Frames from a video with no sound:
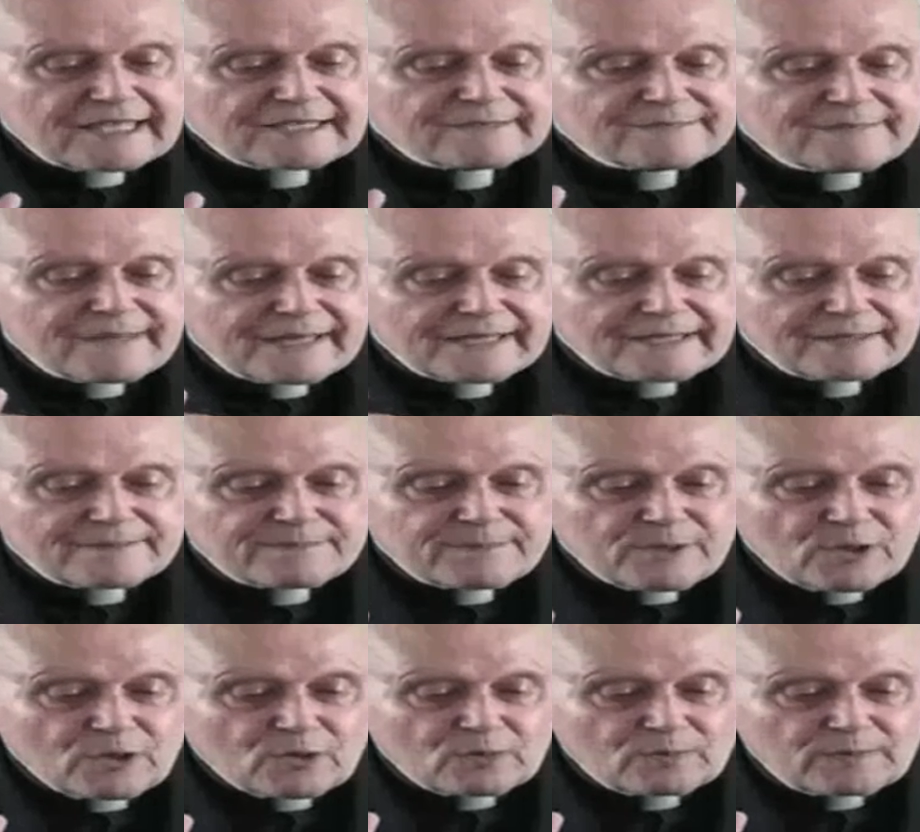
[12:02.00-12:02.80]
way of
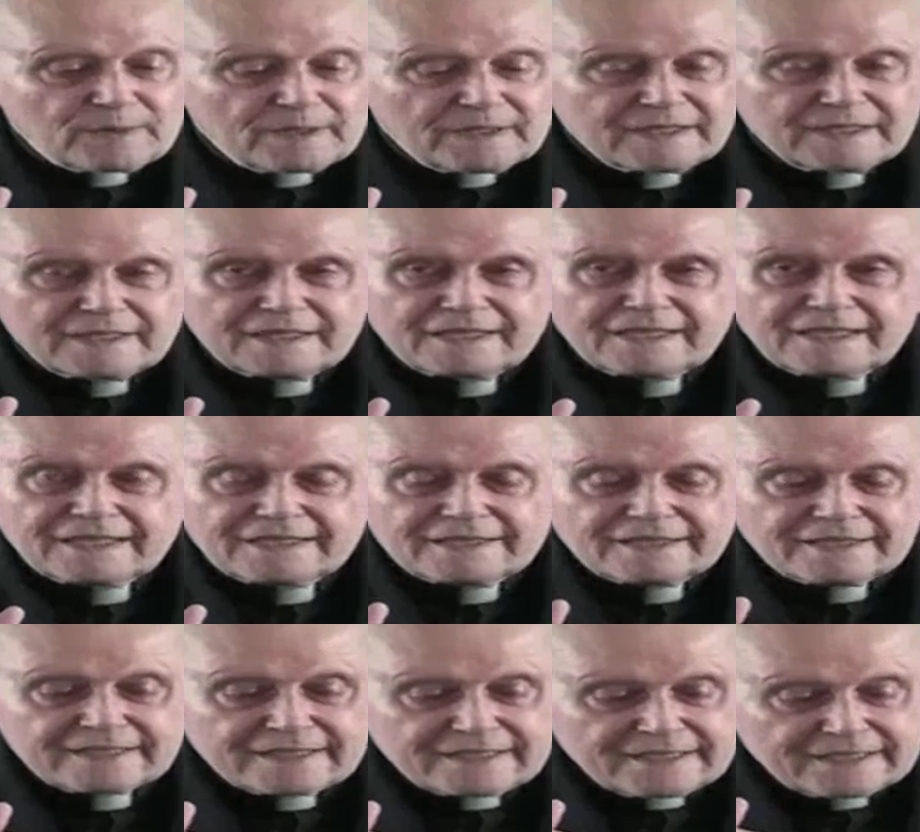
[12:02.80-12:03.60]
St.
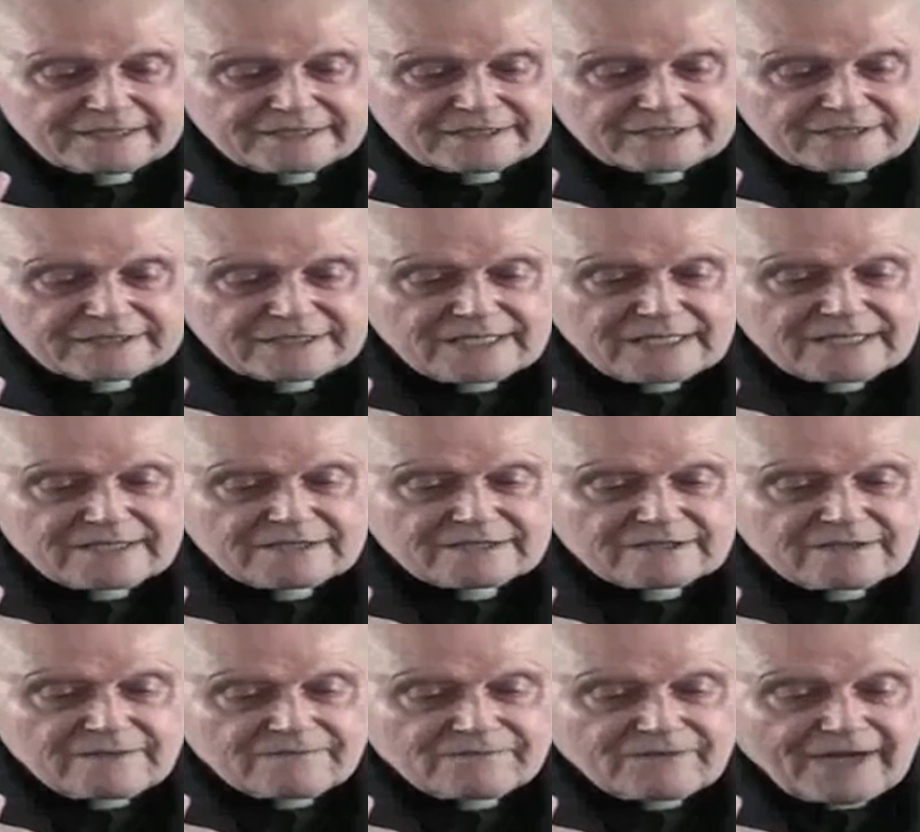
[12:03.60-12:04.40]
Augustine of
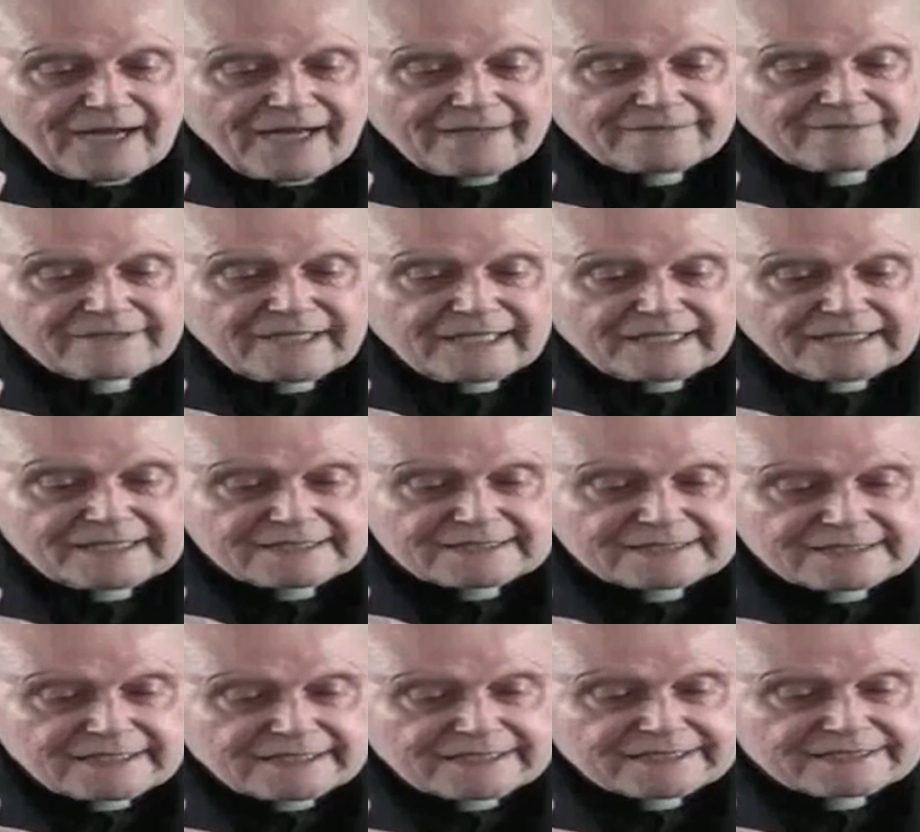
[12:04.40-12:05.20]
Canterbury, who had
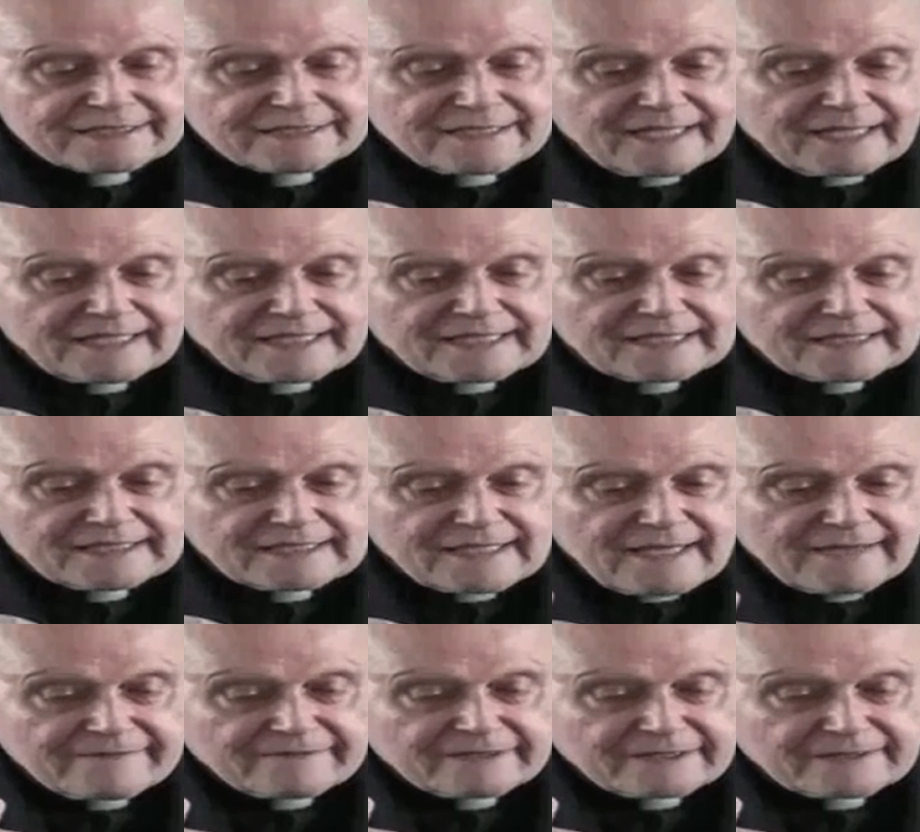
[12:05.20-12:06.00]
been sent by the
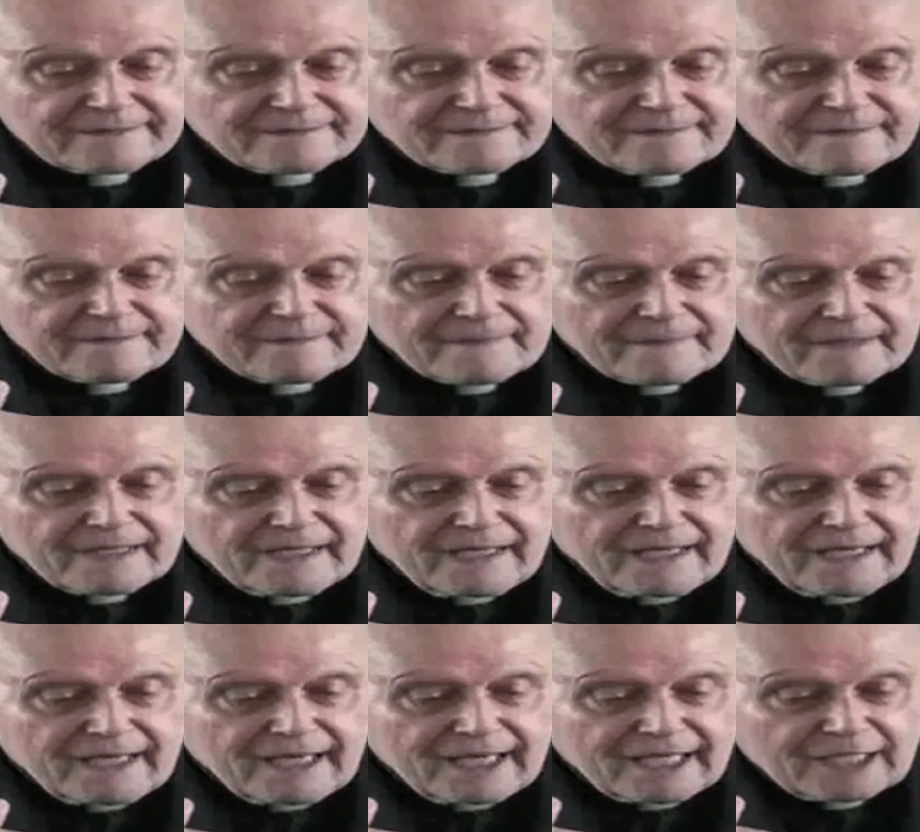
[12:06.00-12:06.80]
Pope
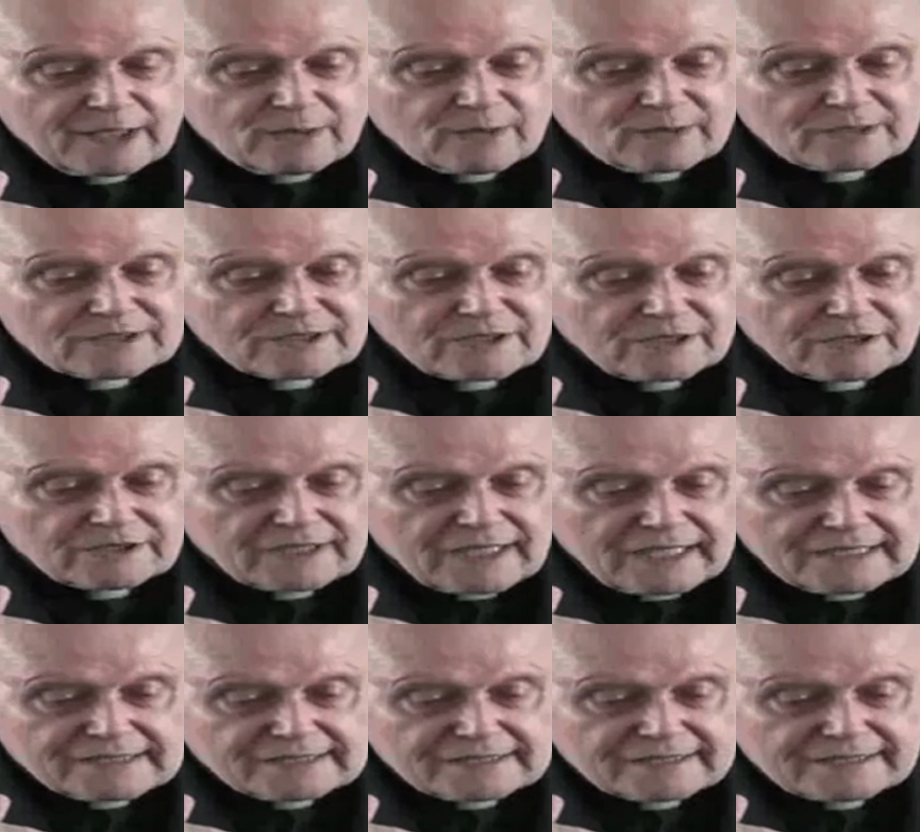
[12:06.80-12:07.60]
in the years
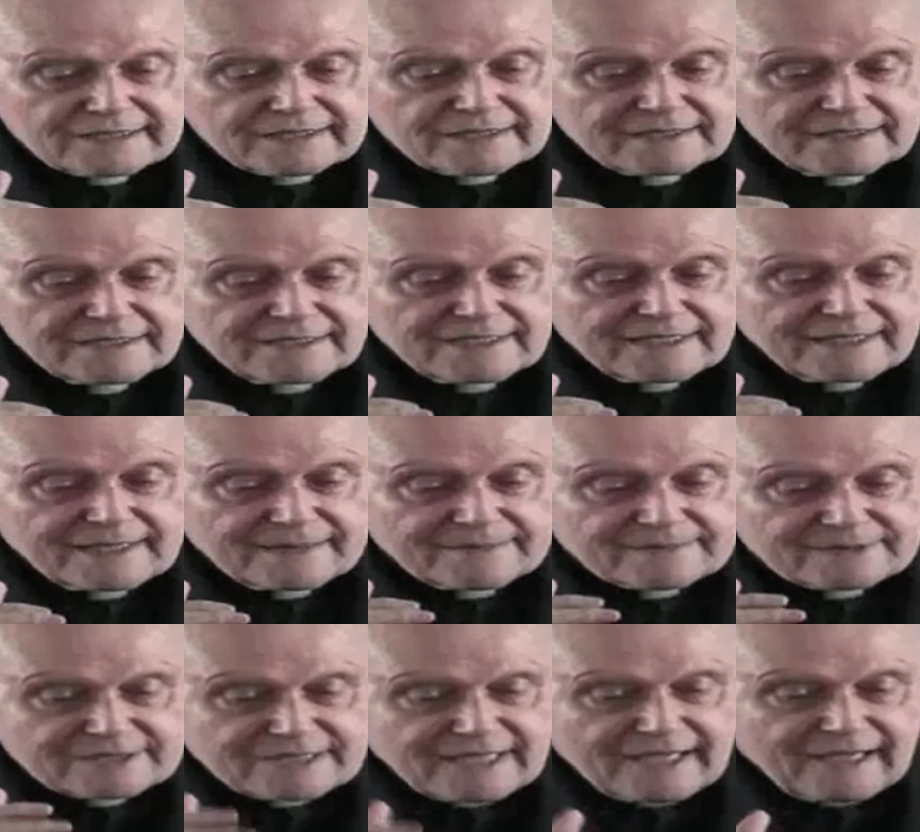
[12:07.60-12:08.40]

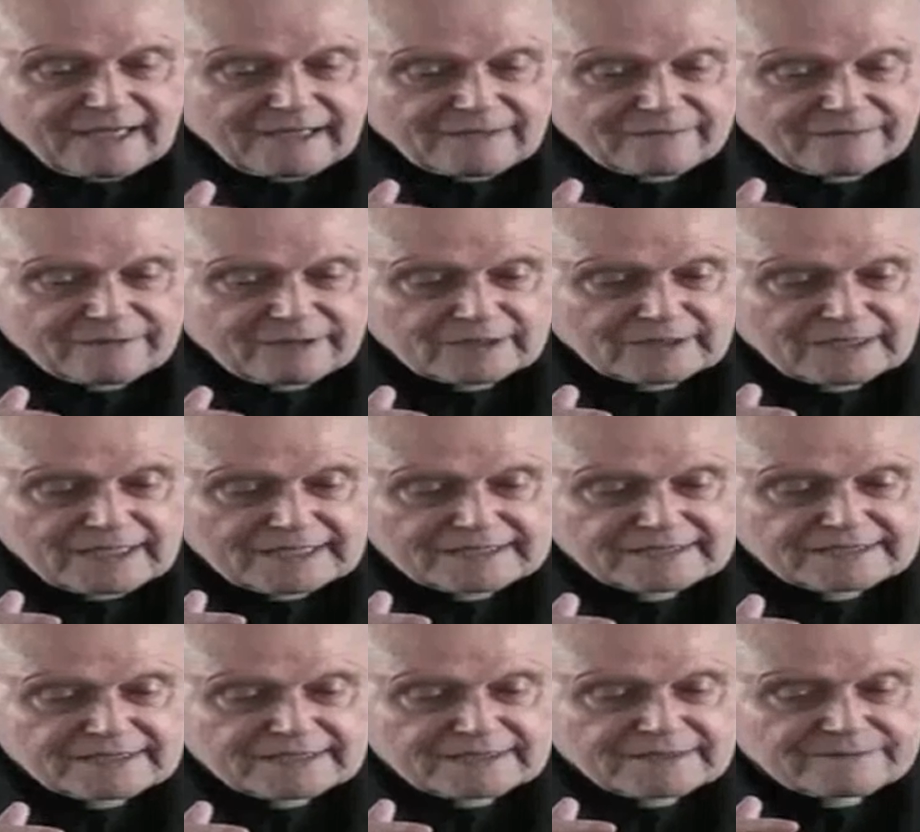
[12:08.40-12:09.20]

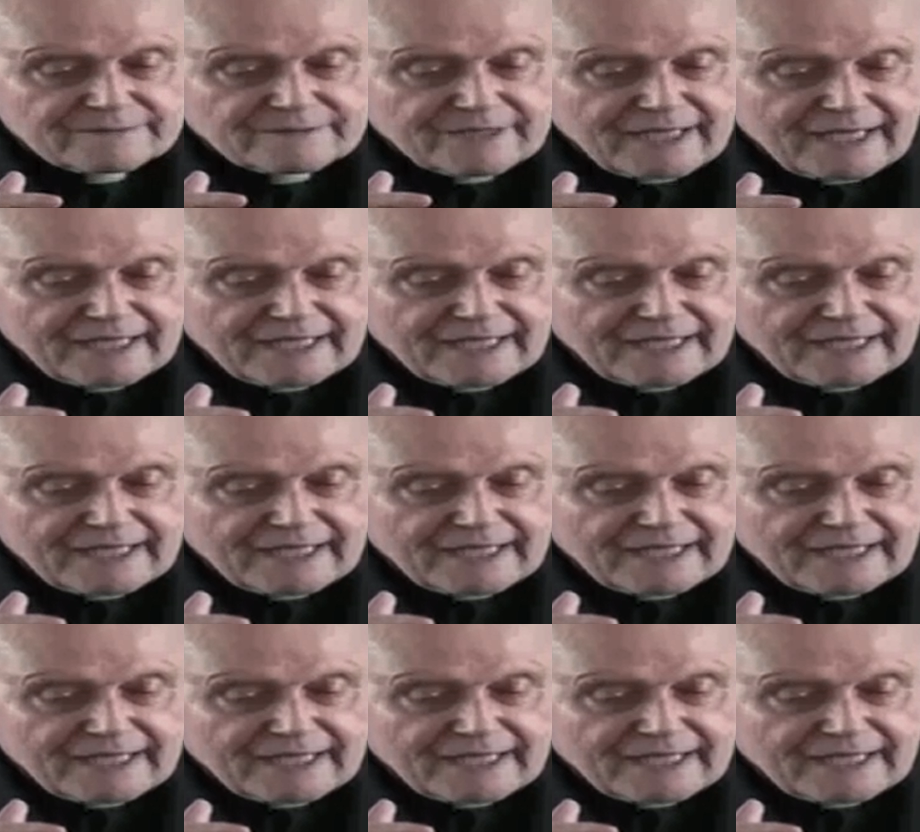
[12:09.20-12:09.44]
596-97.